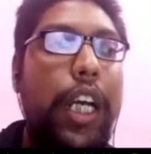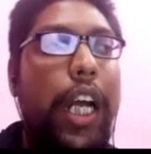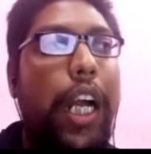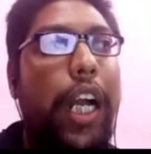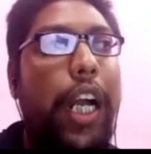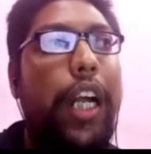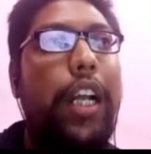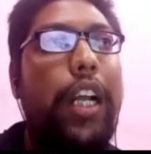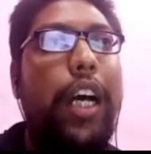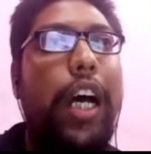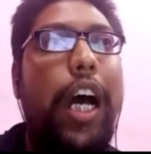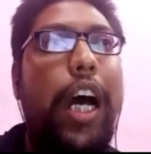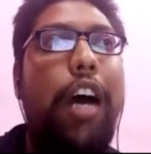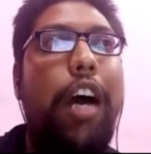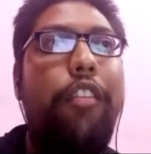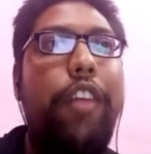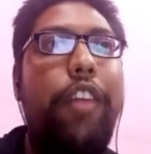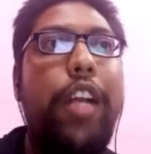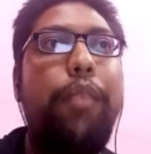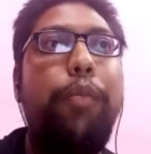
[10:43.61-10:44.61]
And
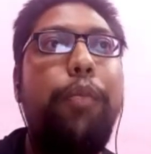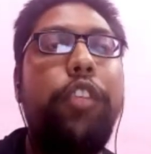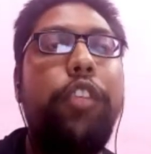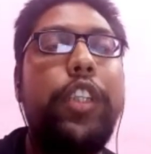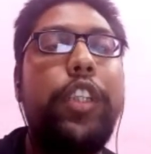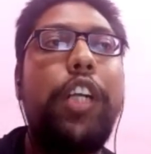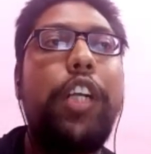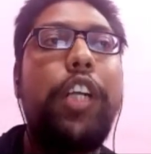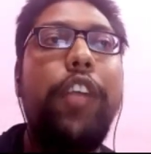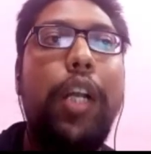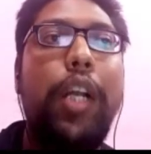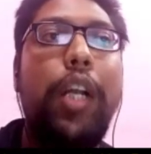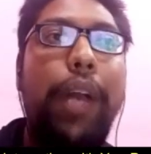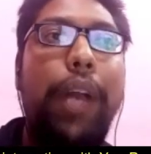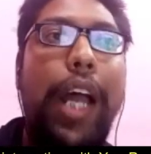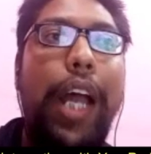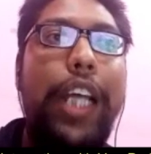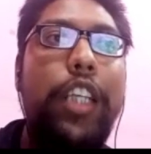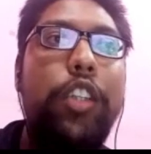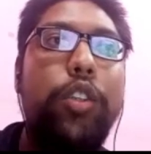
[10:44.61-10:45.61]
when professor will
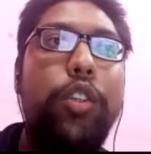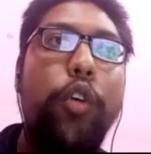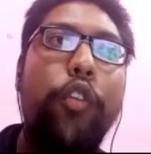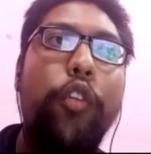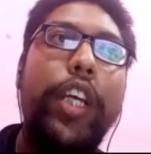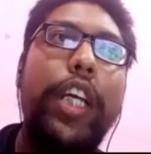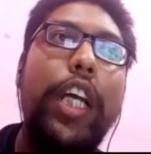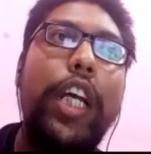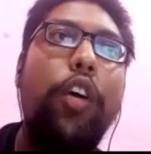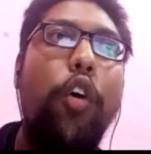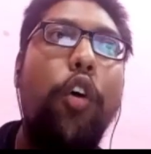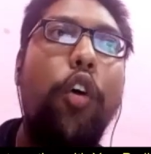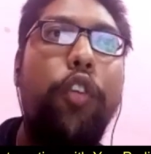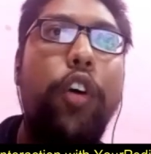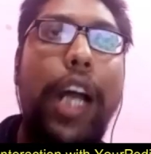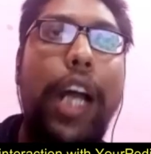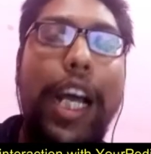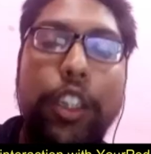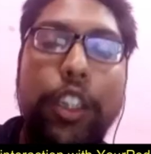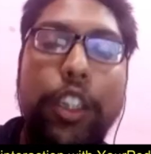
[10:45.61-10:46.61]
reply, so we can go
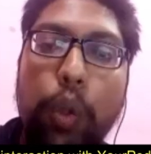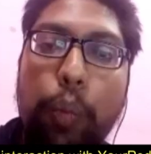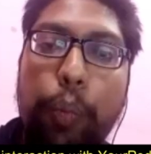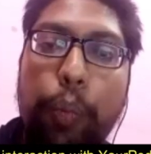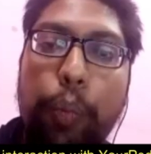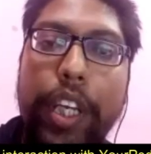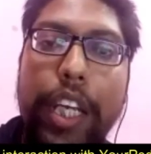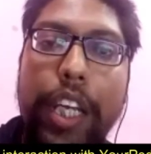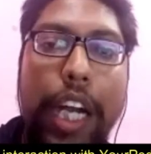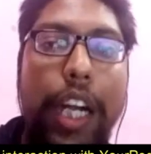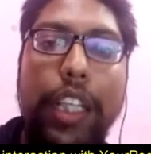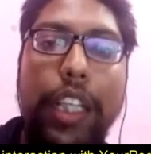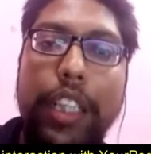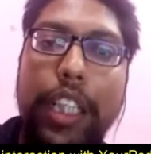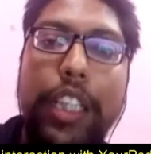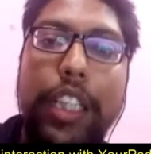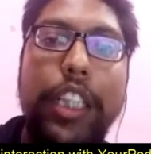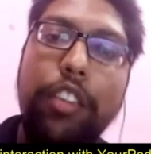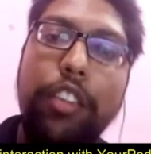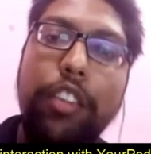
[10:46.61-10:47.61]
for SOP and other
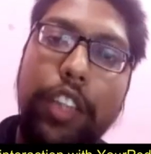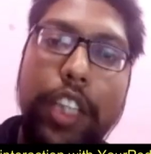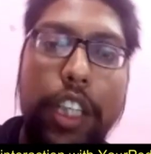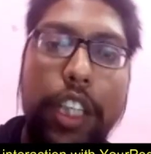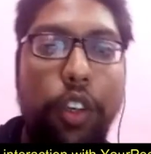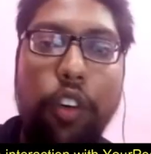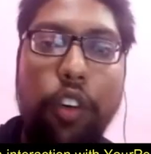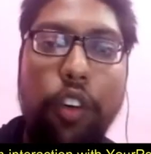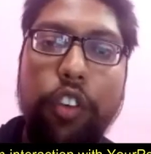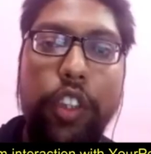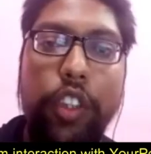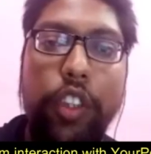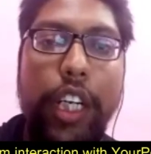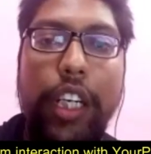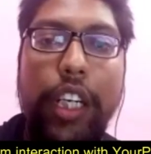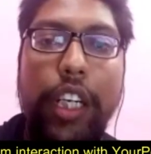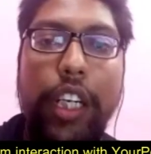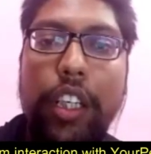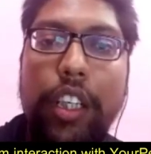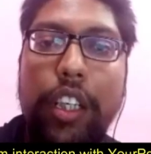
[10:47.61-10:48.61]
thing. We can go for
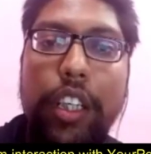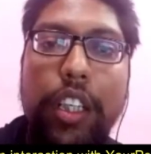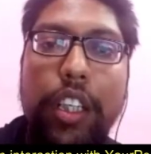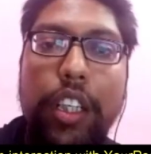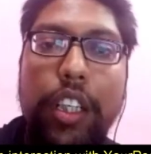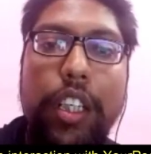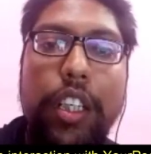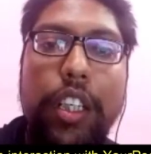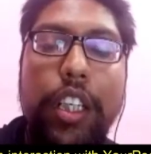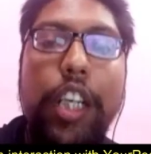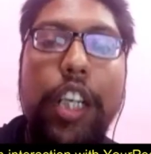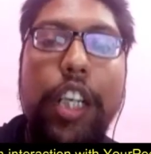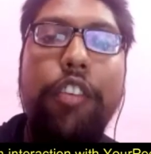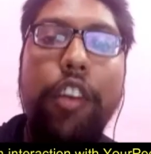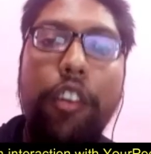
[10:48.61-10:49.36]
that. If